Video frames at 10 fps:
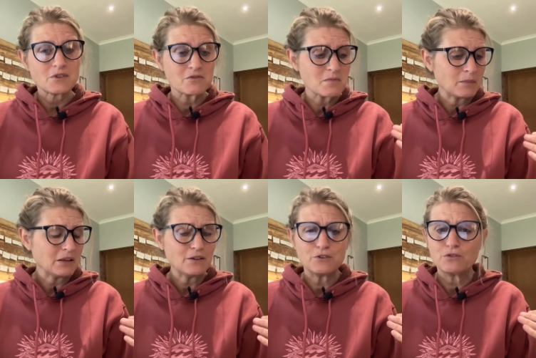Remember,
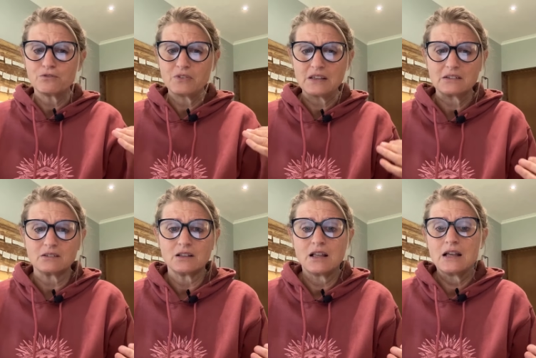if you
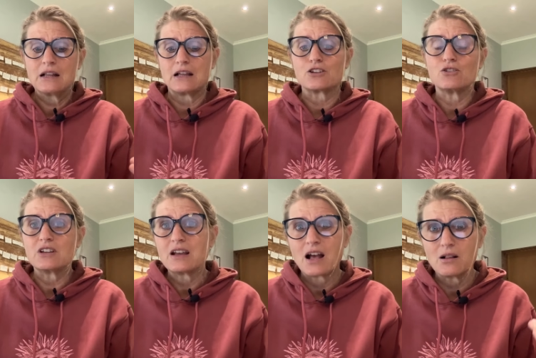feel like you
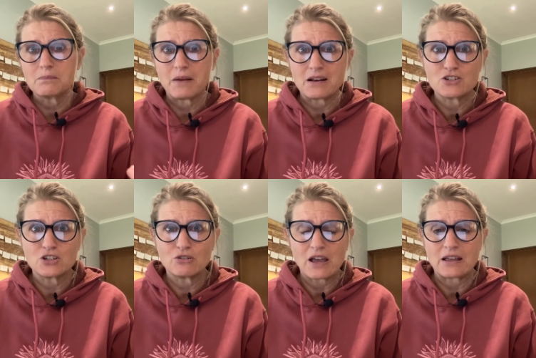need help managing
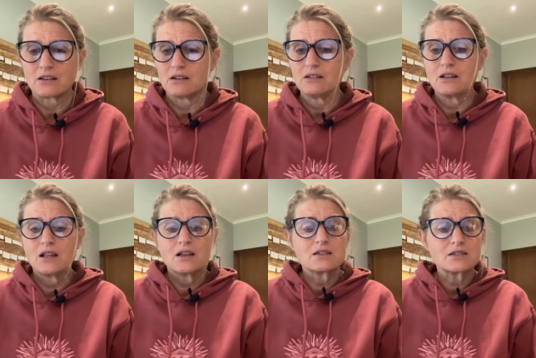your anger,
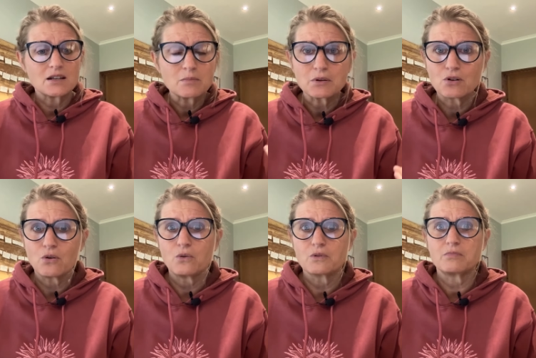set up a
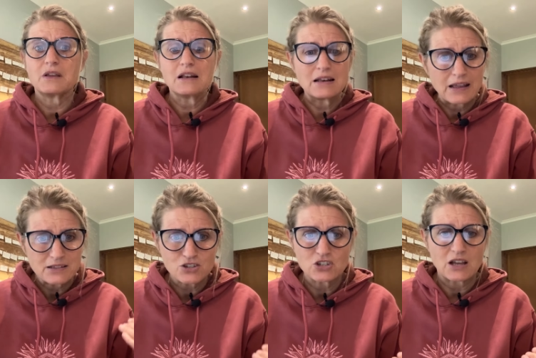call with me.
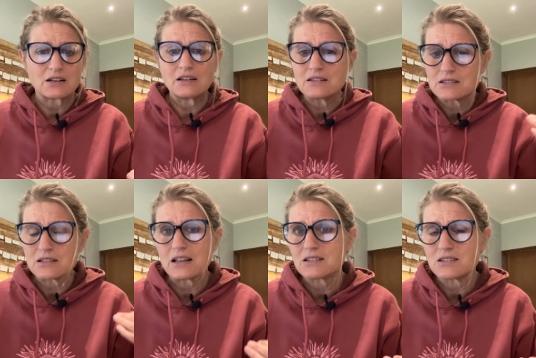Let's chat. Let's
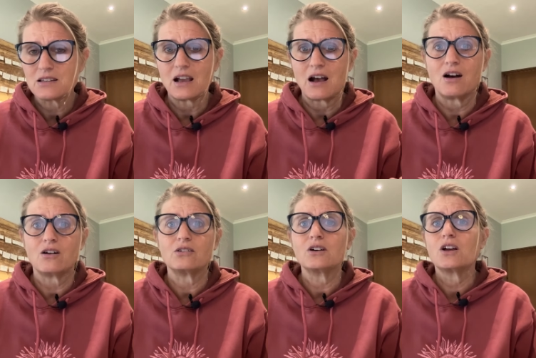see
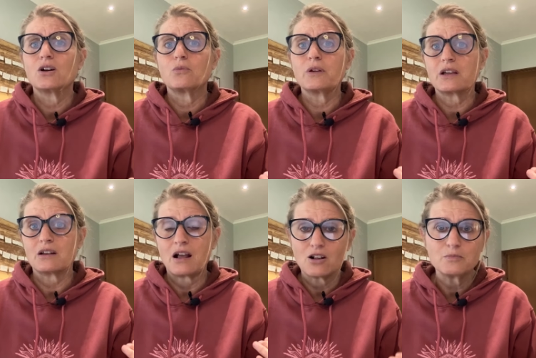how we can
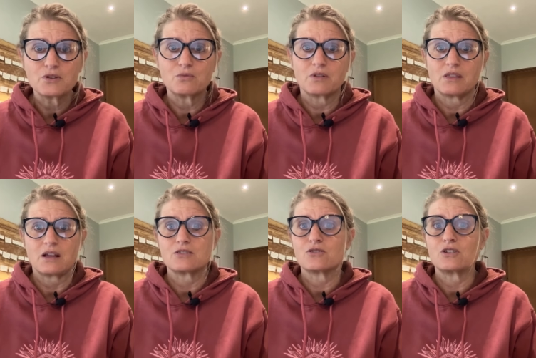help you with
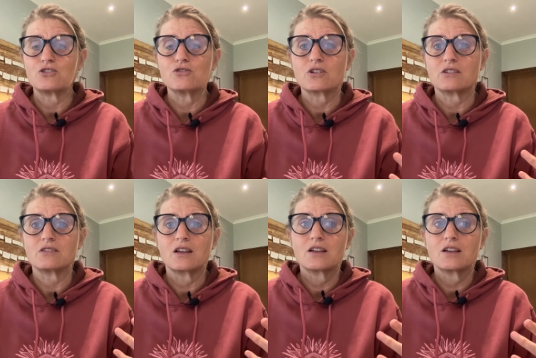that so that you can